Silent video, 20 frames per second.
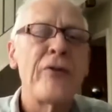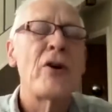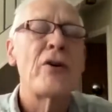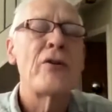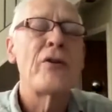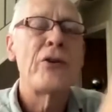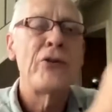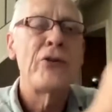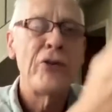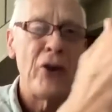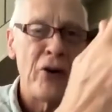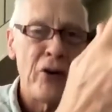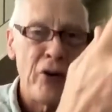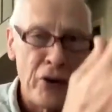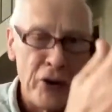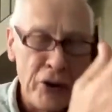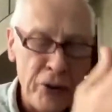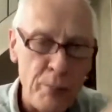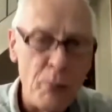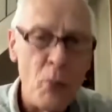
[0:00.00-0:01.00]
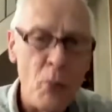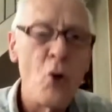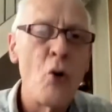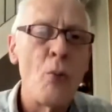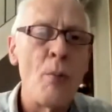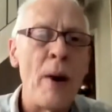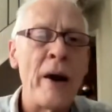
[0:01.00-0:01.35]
further so that there is more